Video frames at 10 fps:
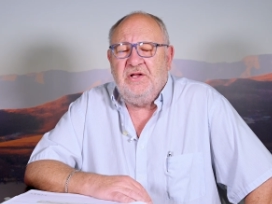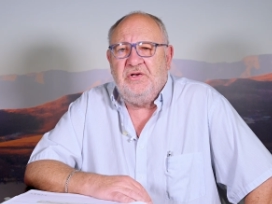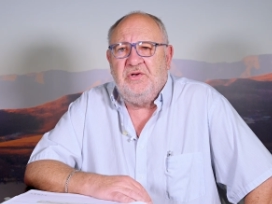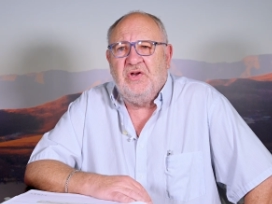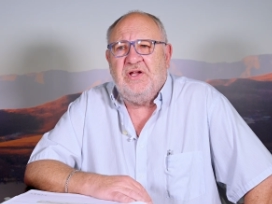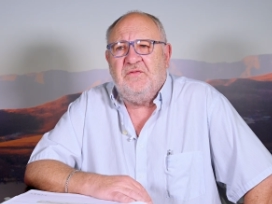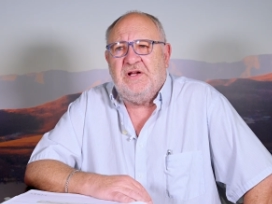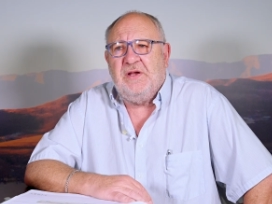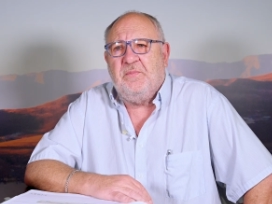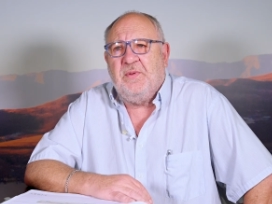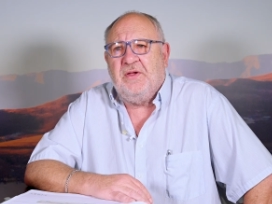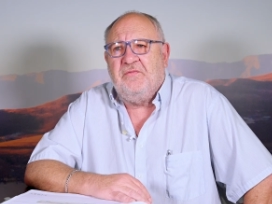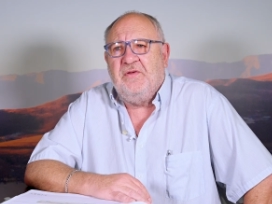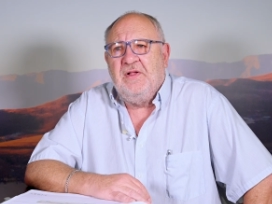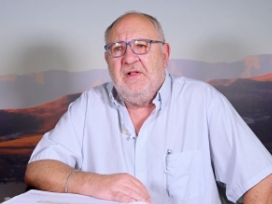look at the clip
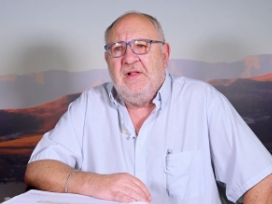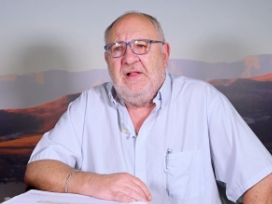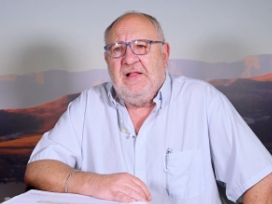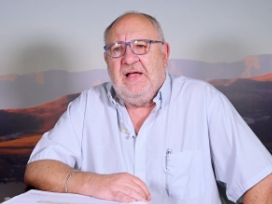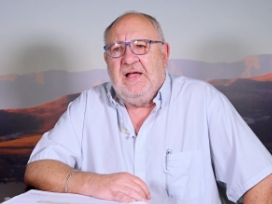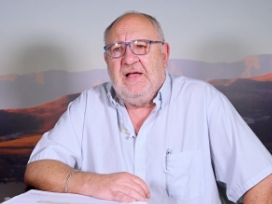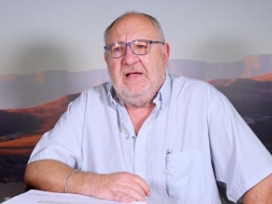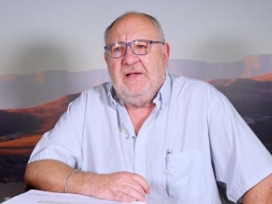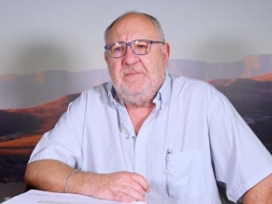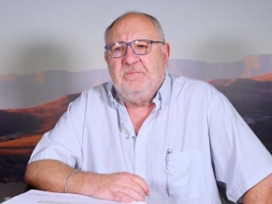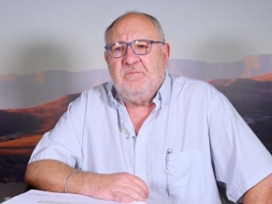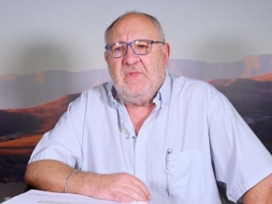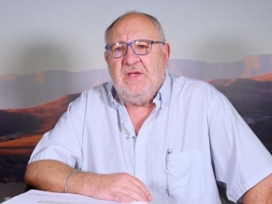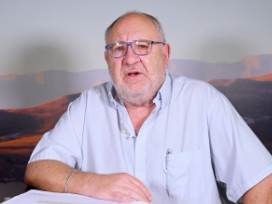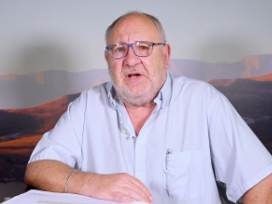of
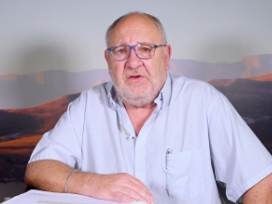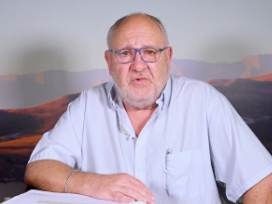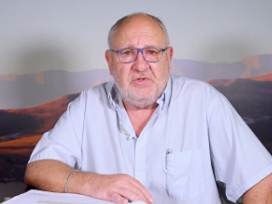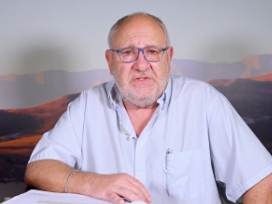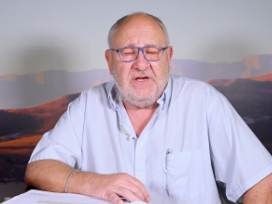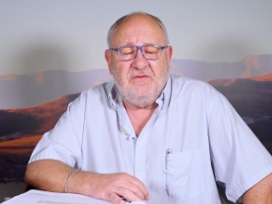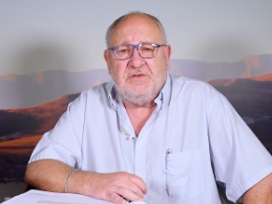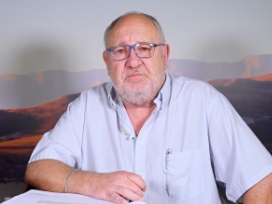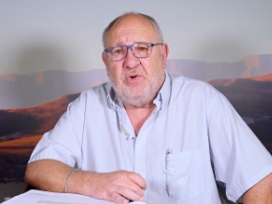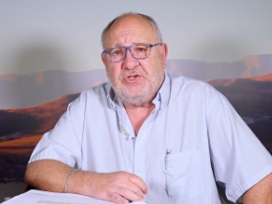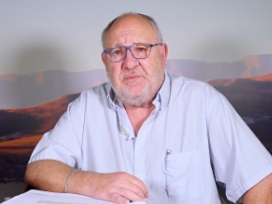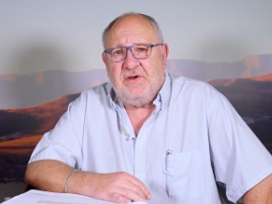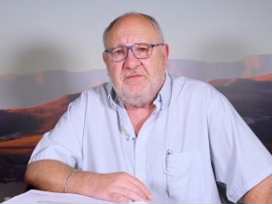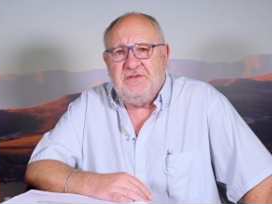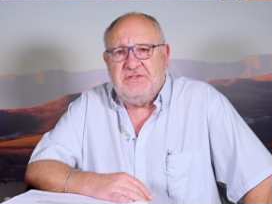Rietfontein with Bosch
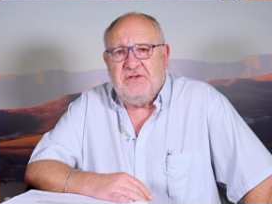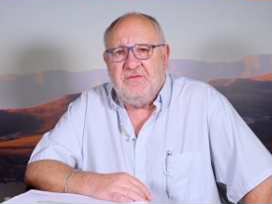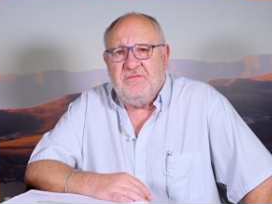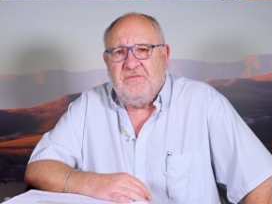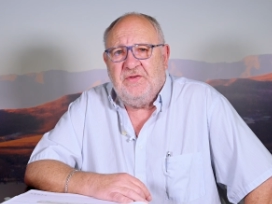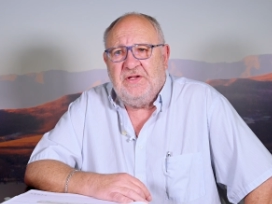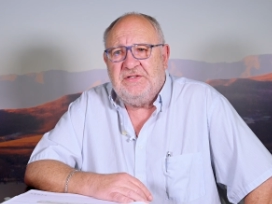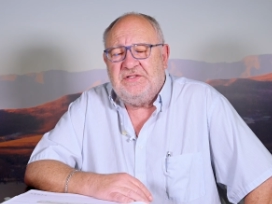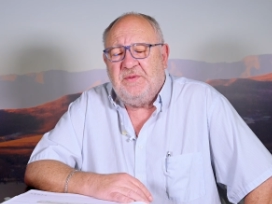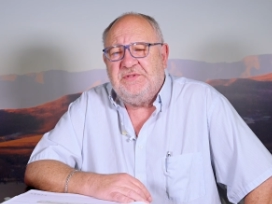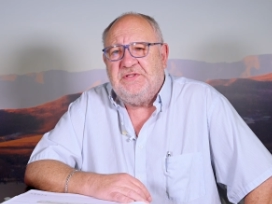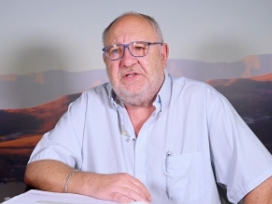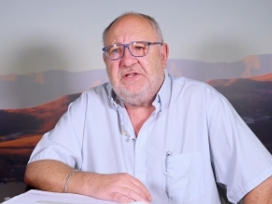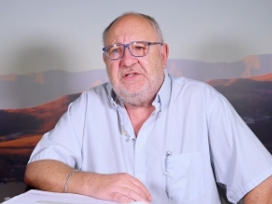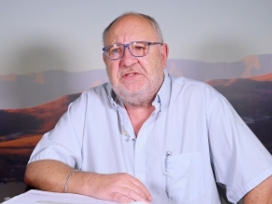brothers of
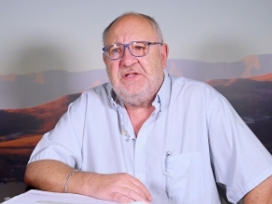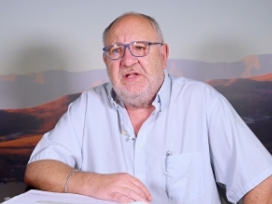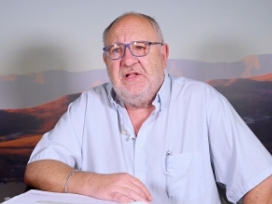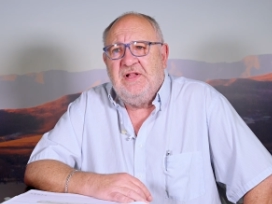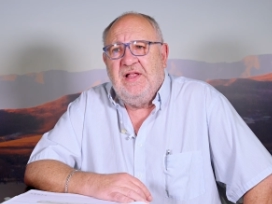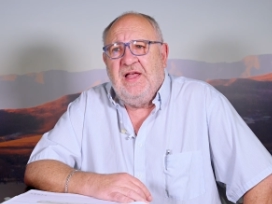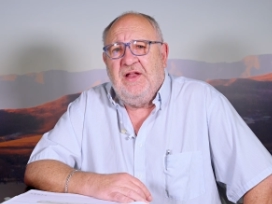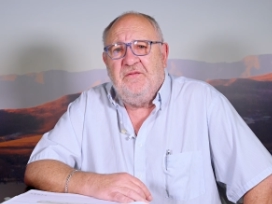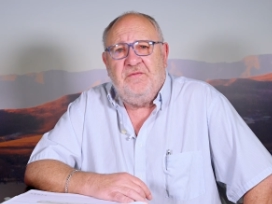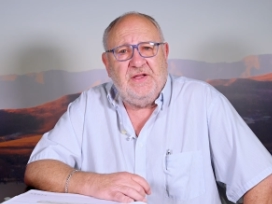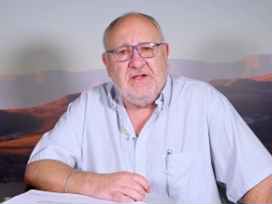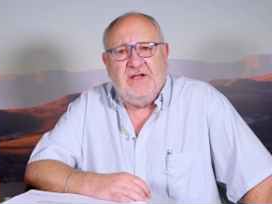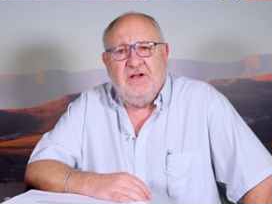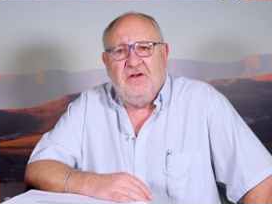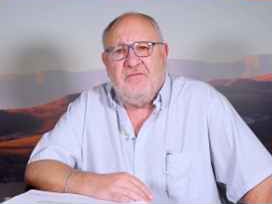Somerset East, and
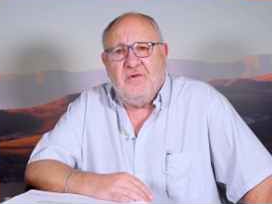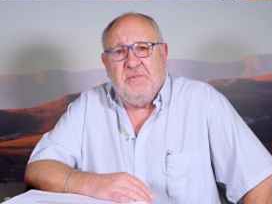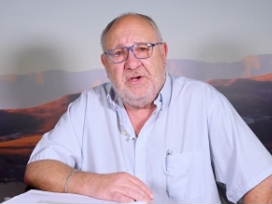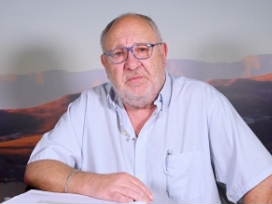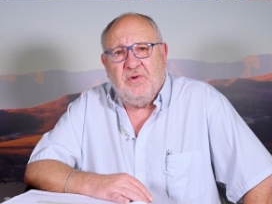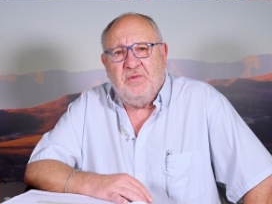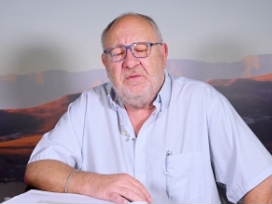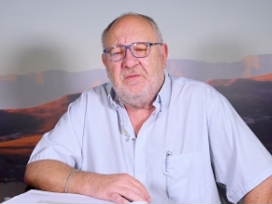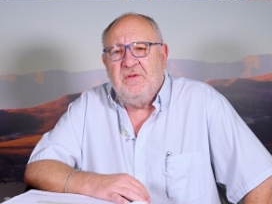Vleikuil from Rietbron,